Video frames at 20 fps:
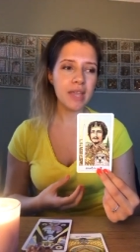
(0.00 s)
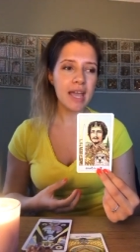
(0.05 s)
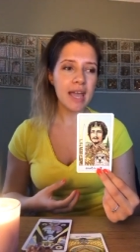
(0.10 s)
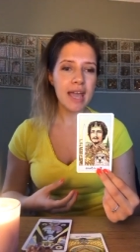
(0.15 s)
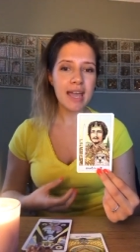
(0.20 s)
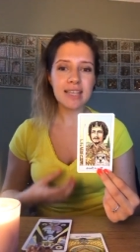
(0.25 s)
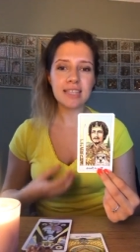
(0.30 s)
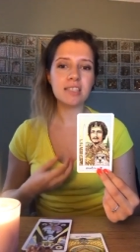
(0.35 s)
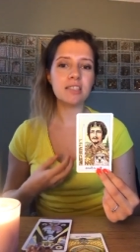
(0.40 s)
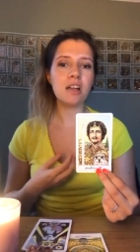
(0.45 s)

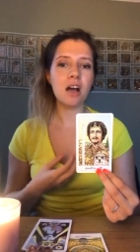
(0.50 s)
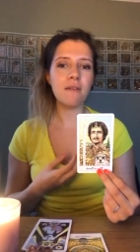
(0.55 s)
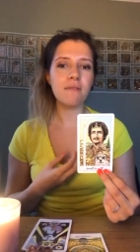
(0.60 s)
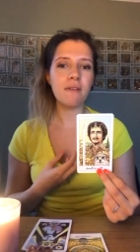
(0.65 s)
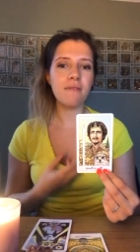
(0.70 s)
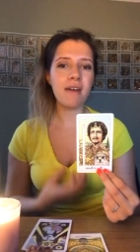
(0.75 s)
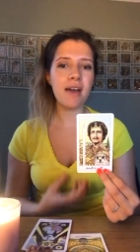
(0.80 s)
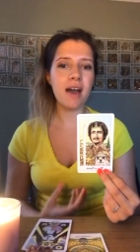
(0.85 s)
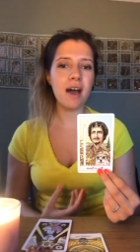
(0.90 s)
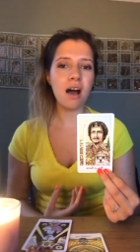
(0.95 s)
It's not
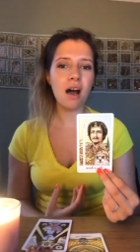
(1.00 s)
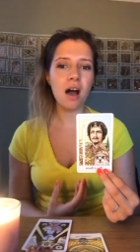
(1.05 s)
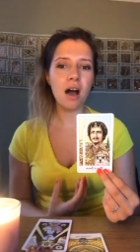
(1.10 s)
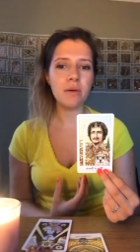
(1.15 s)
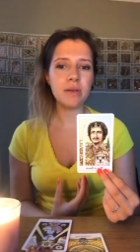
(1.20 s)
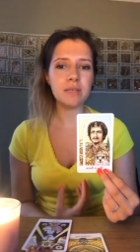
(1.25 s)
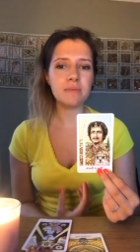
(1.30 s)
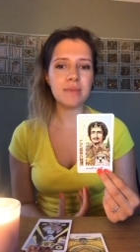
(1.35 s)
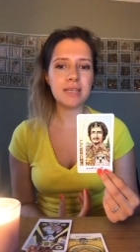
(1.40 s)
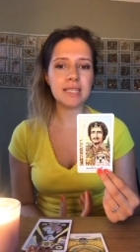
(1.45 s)
that their heart
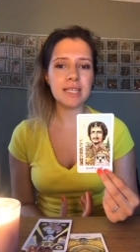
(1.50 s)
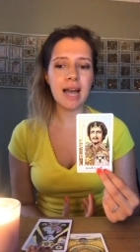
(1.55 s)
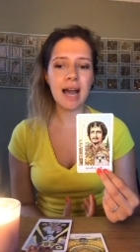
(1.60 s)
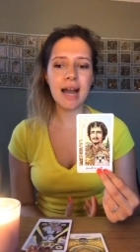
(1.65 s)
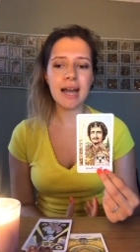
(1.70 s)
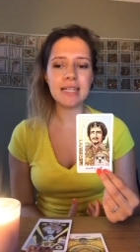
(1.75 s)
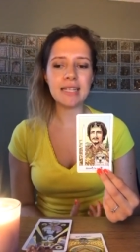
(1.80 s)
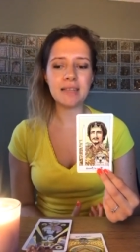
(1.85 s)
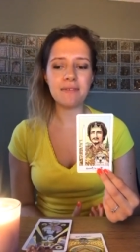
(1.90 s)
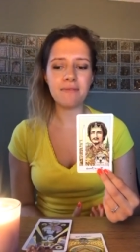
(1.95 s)
was
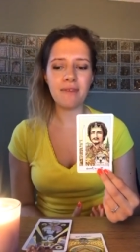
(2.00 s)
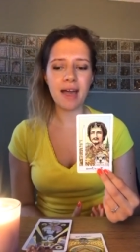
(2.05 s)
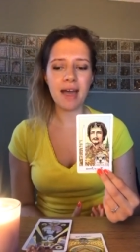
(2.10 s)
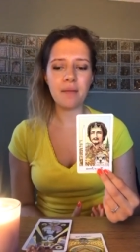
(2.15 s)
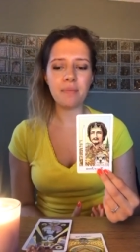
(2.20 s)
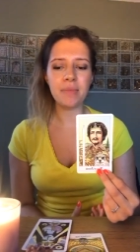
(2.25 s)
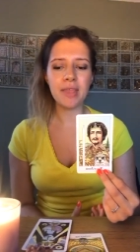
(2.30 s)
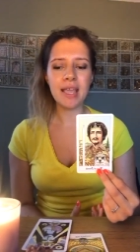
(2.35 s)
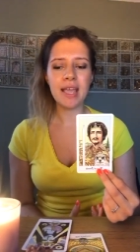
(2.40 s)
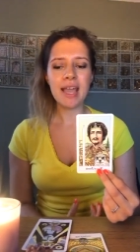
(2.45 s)
misguiding
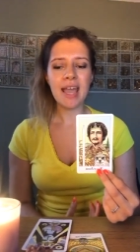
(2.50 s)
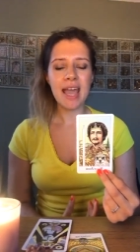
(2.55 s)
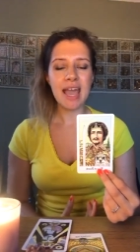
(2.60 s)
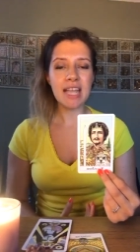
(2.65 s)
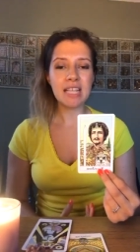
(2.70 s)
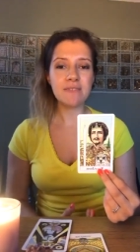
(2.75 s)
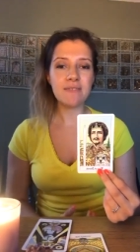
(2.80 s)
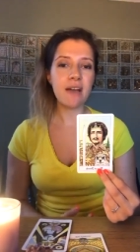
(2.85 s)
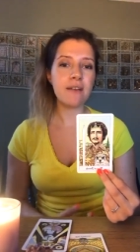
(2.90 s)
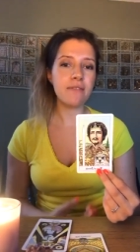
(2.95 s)
them.
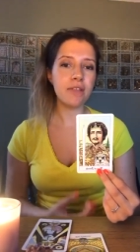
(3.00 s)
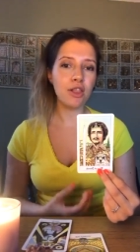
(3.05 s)
It's that the